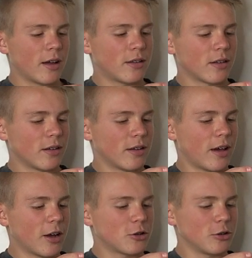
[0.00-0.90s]
it's an
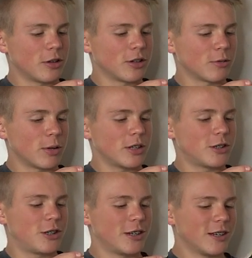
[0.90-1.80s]
actual little
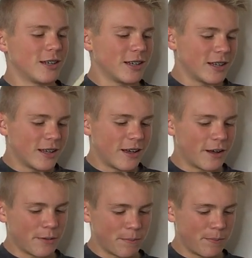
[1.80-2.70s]
switch.
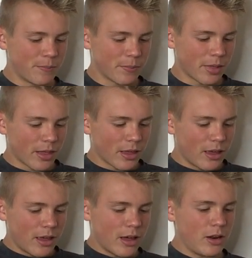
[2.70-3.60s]
And
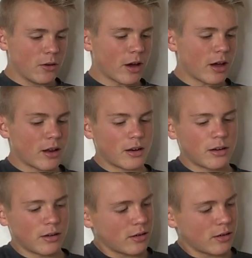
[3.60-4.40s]
you got